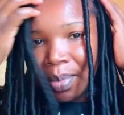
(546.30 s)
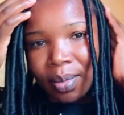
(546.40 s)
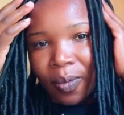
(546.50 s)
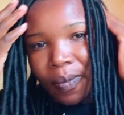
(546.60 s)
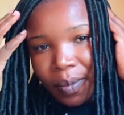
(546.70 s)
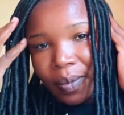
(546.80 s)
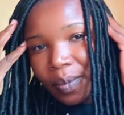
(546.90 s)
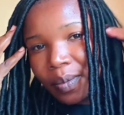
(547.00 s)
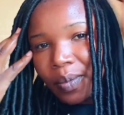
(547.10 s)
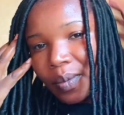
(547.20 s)
So this
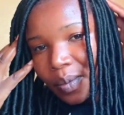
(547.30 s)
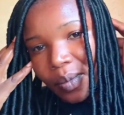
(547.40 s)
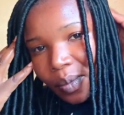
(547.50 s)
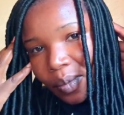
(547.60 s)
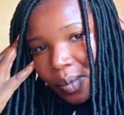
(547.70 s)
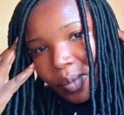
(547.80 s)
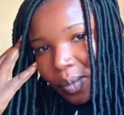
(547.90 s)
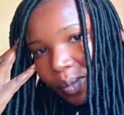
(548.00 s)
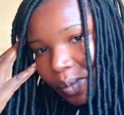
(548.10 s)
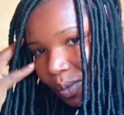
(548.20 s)
is the best way to use